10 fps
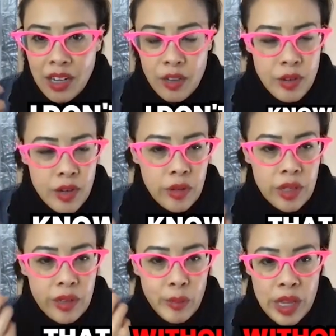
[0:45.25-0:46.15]
I don't know
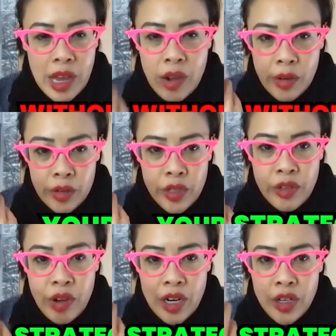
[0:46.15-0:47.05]
that without your
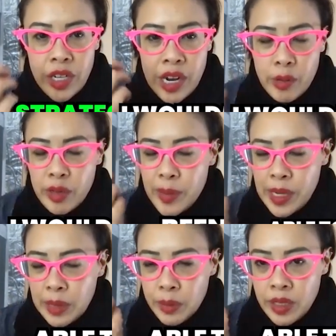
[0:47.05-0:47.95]
strategy, I would have been
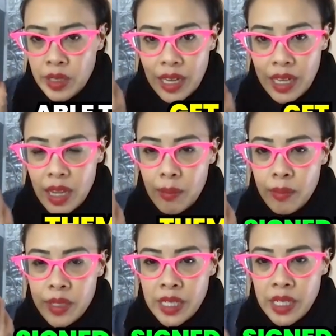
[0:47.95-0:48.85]
able to like, get them
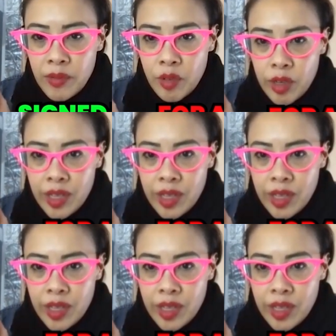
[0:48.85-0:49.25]
signed up for a